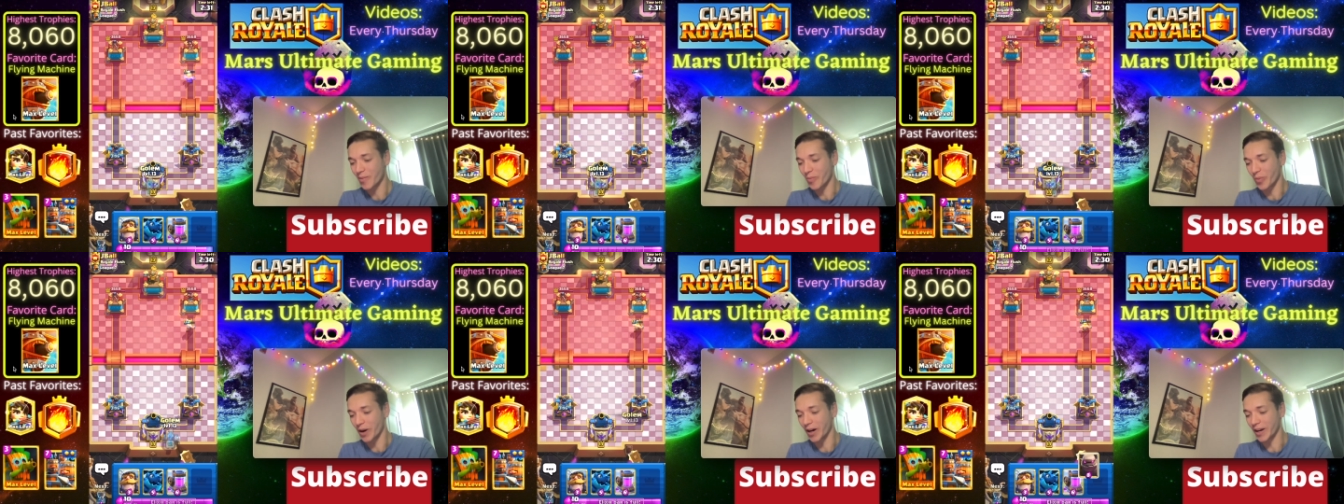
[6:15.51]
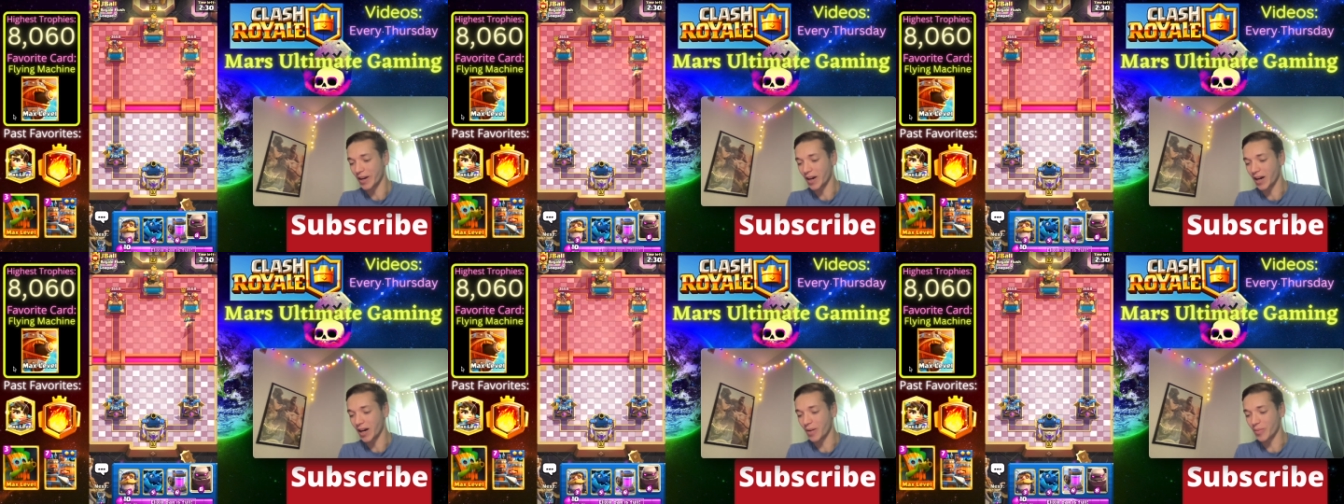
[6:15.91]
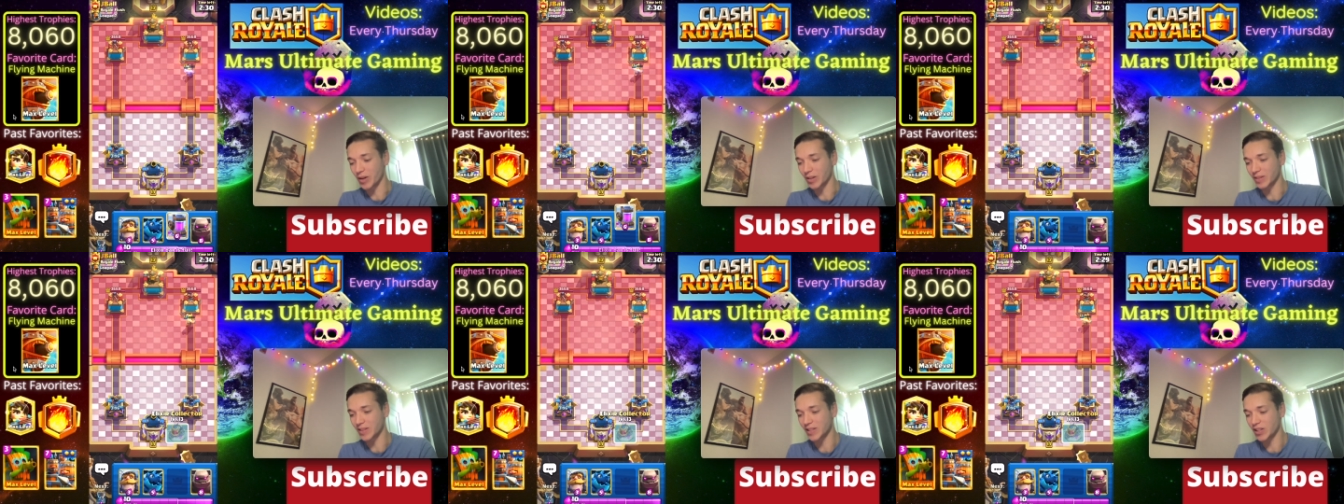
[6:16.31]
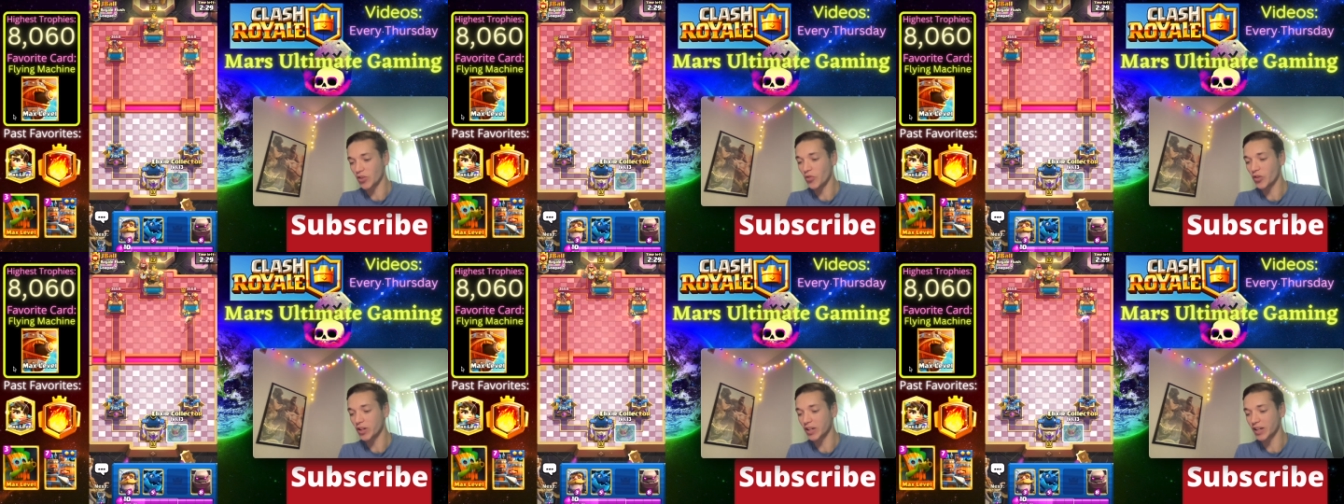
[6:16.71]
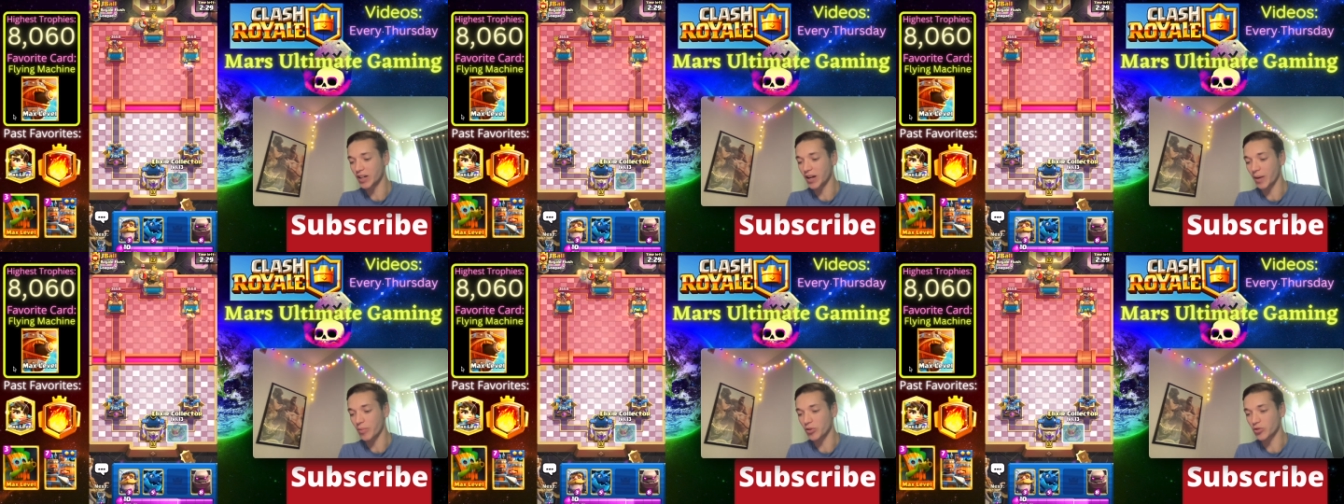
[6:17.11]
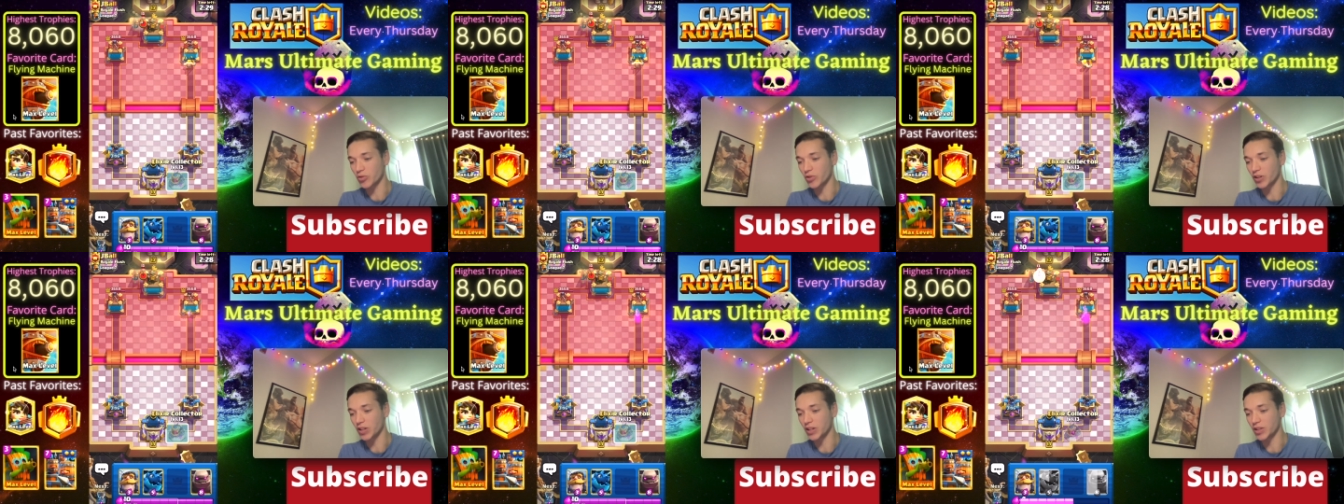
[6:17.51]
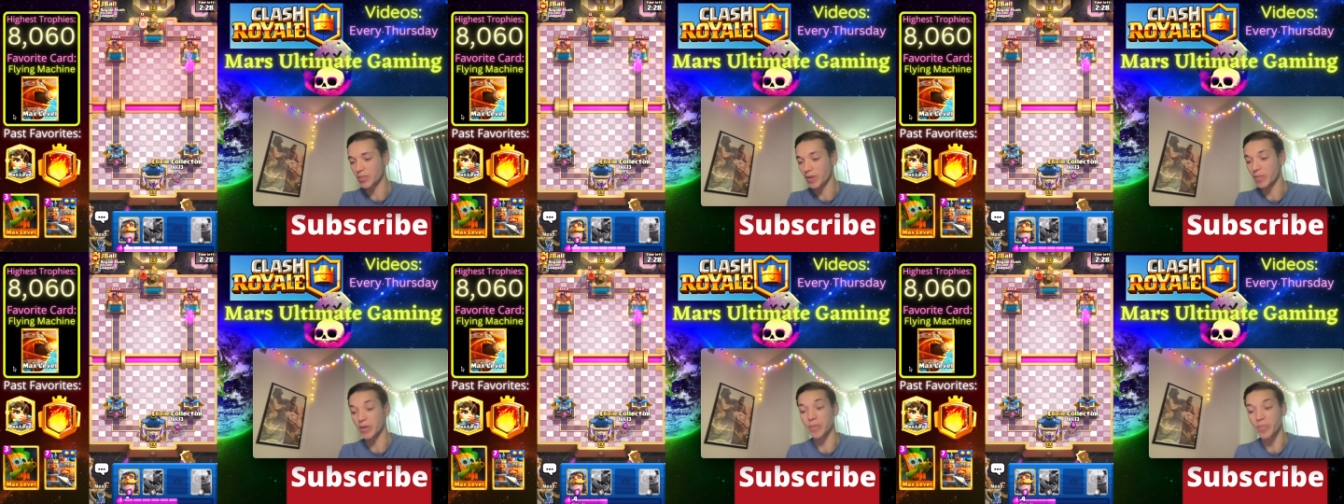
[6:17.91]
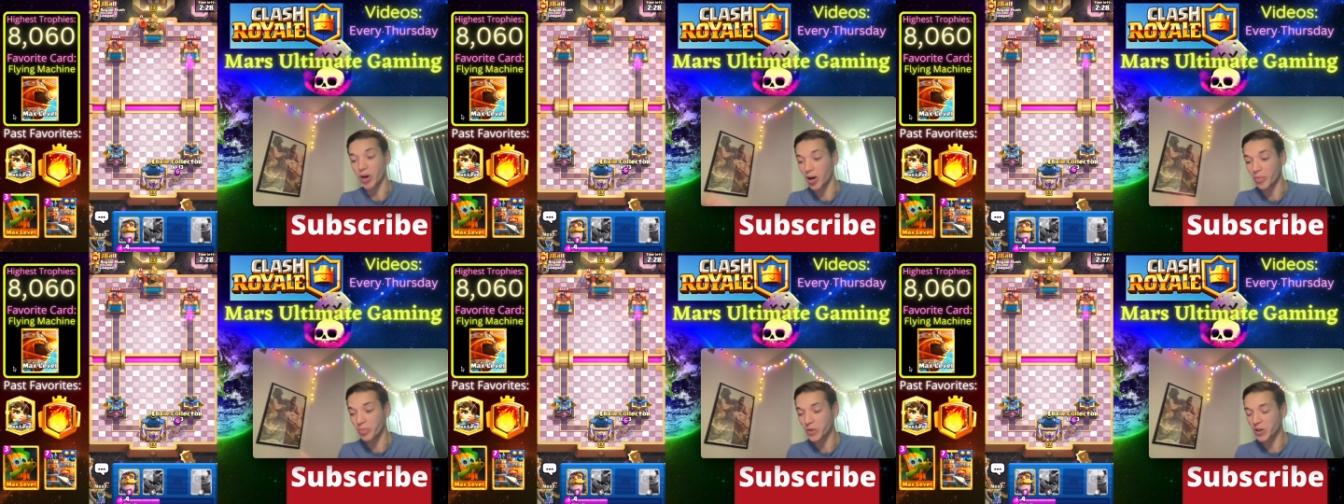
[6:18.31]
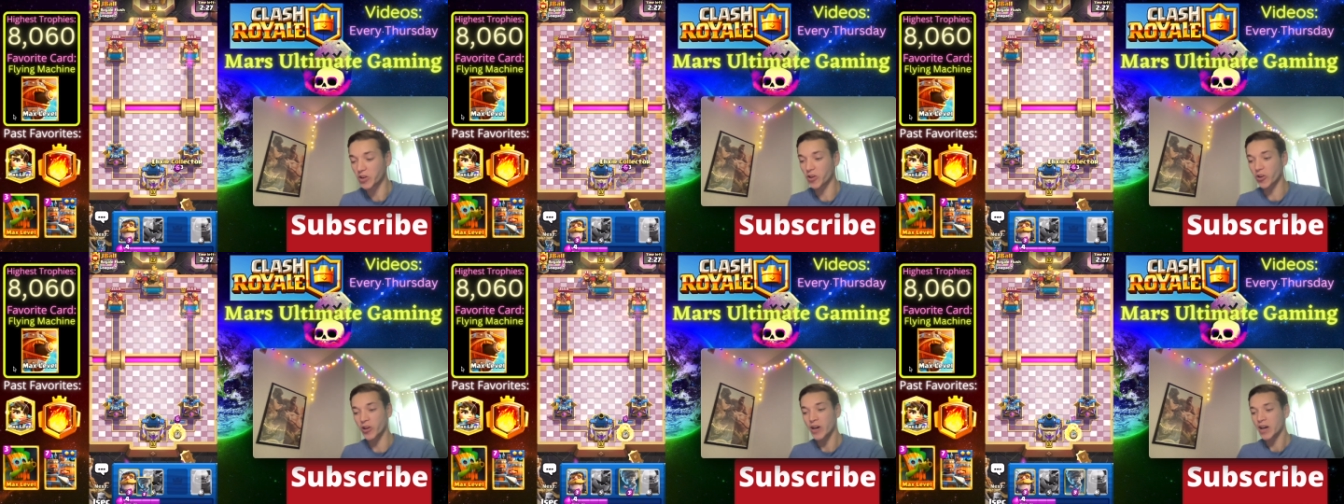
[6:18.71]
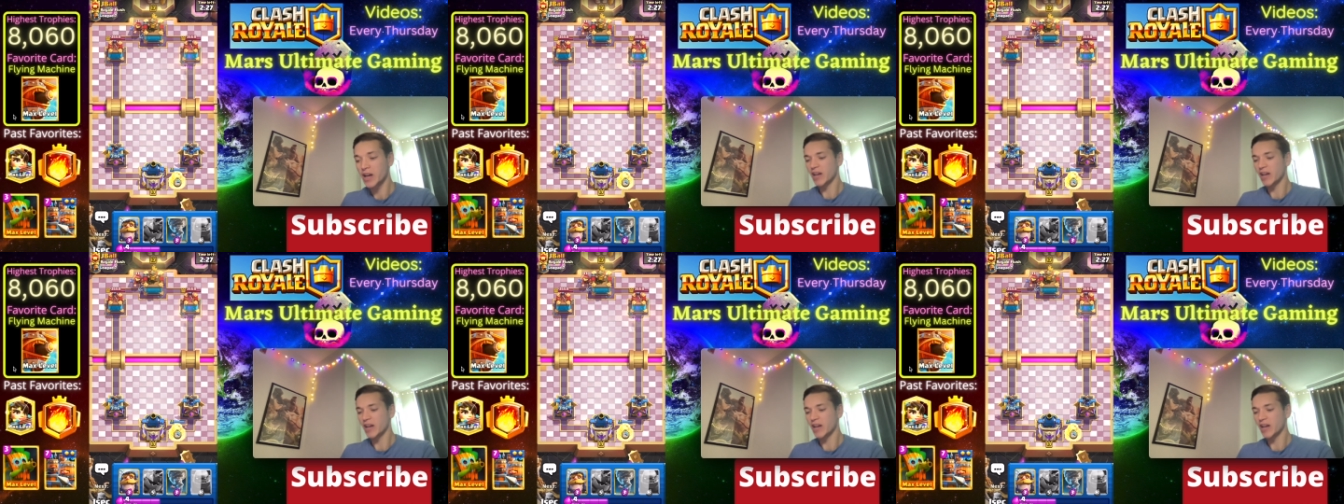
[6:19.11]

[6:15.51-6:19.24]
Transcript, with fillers: But um, let's see if we can get an opportunity to maybe pump here.